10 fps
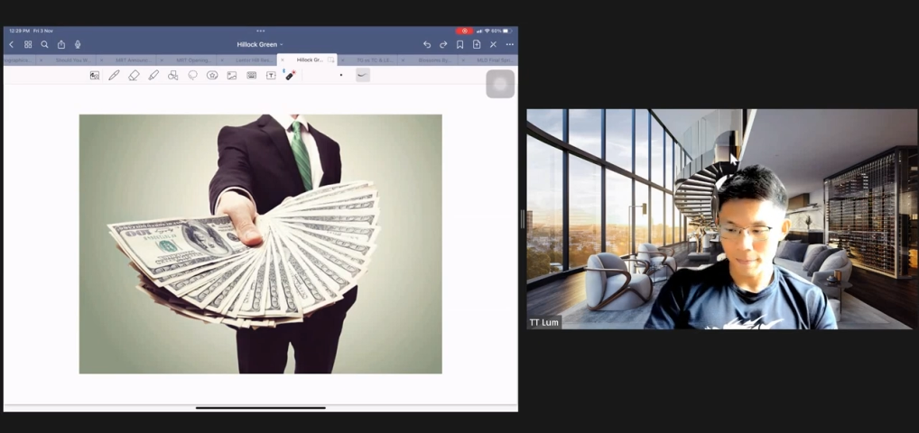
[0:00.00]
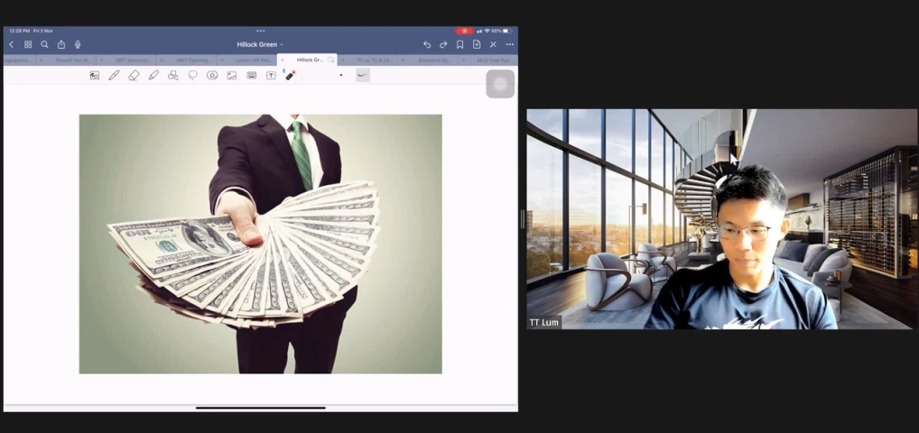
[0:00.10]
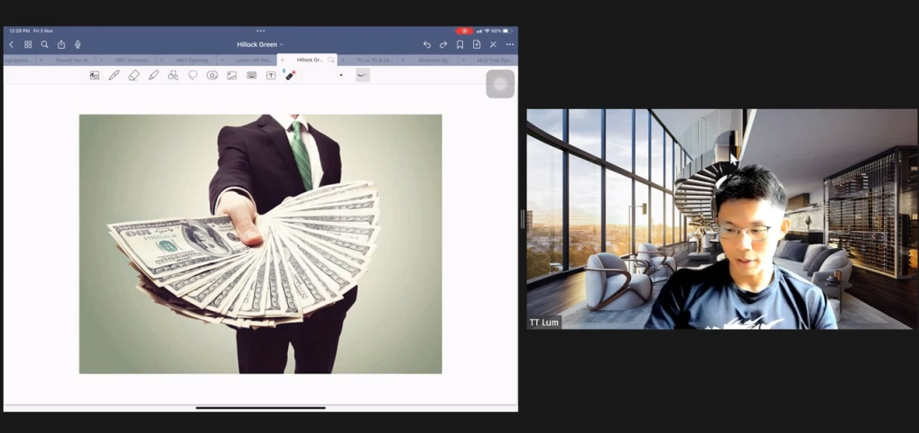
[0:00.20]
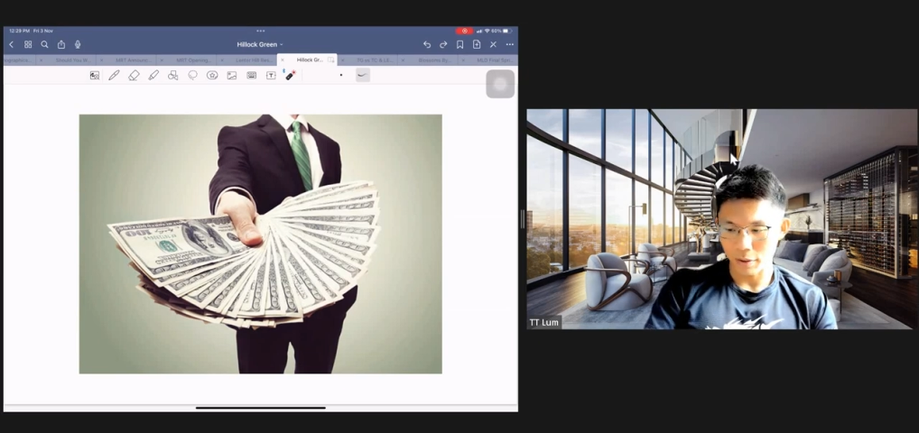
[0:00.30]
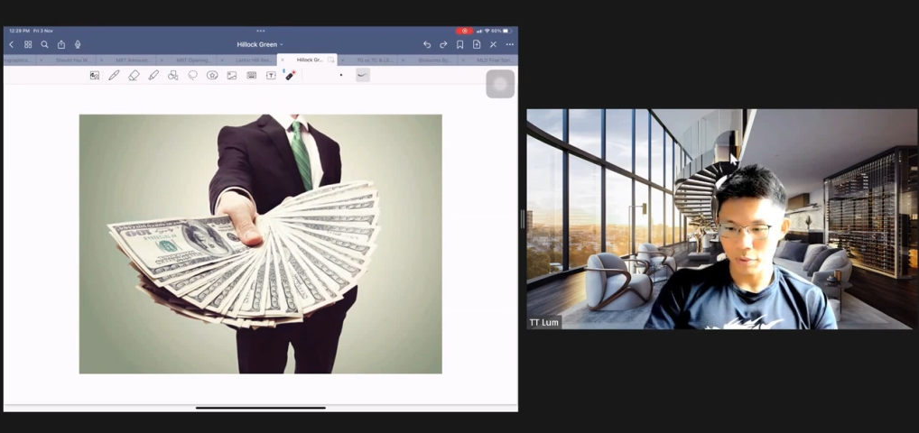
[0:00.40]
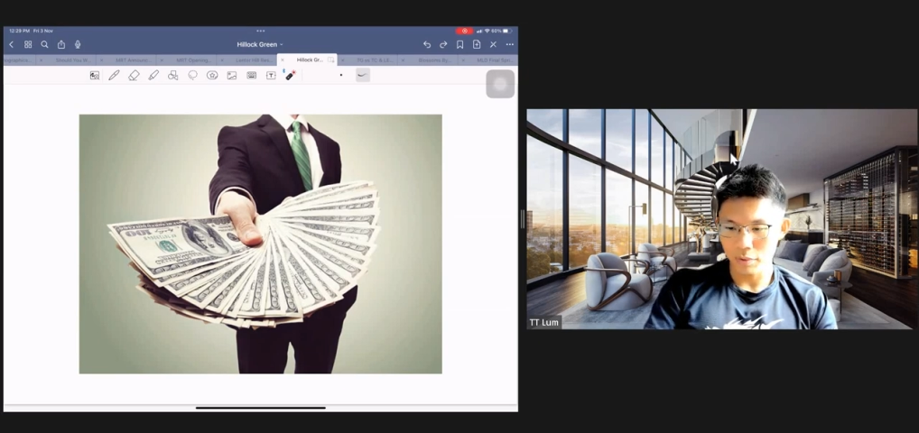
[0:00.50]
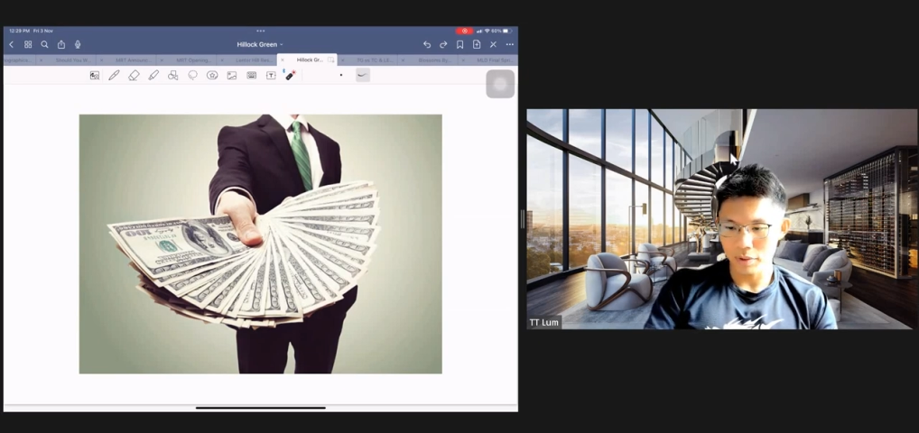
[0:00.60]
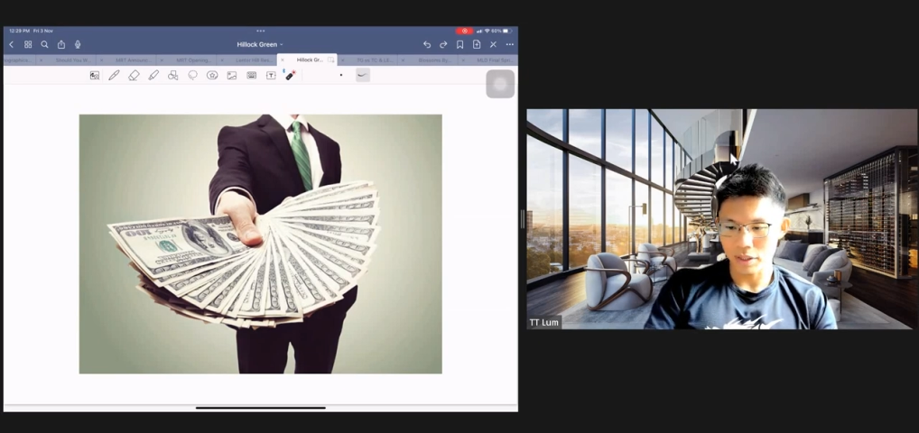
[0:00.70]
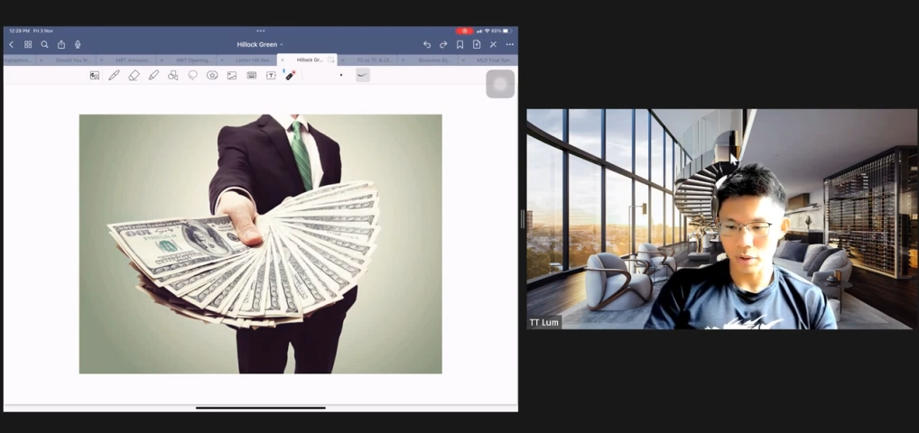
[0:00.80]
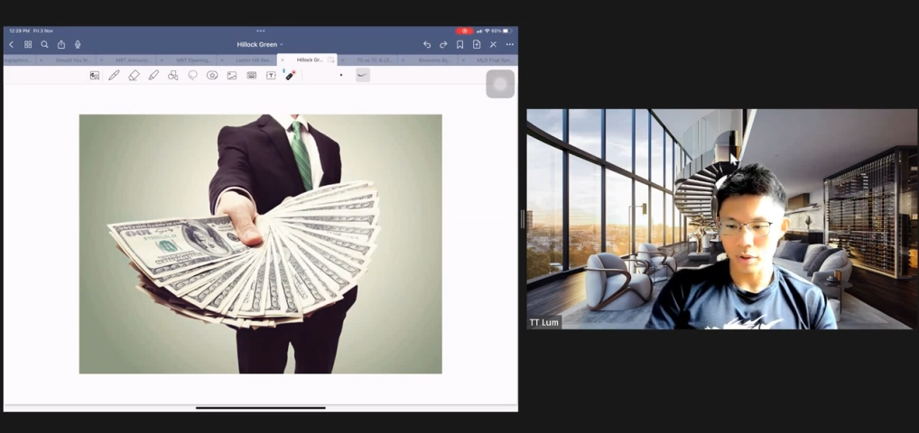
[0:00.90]
then who is
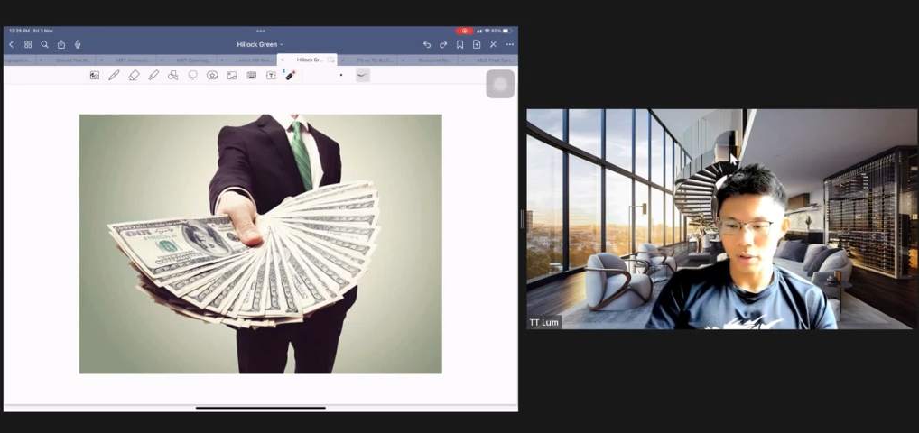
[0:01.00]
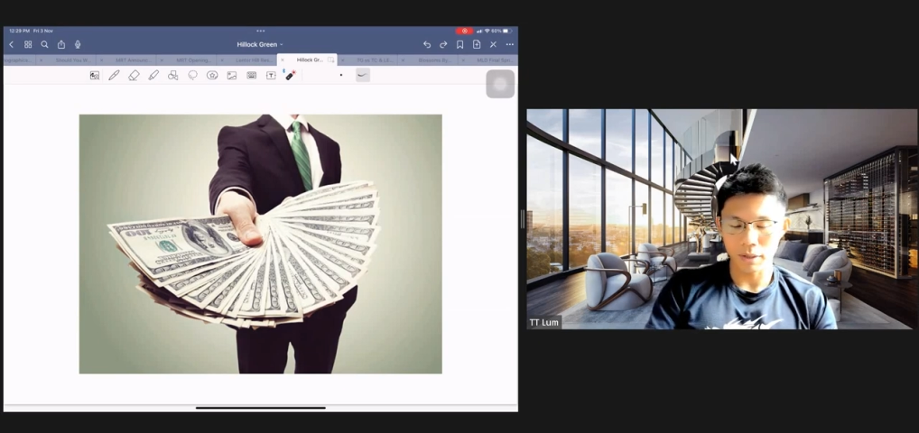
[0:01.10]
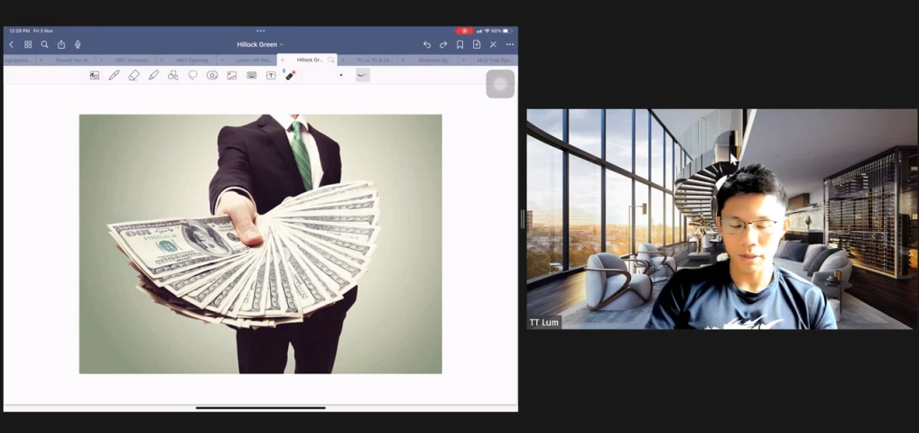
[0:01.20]
going to be the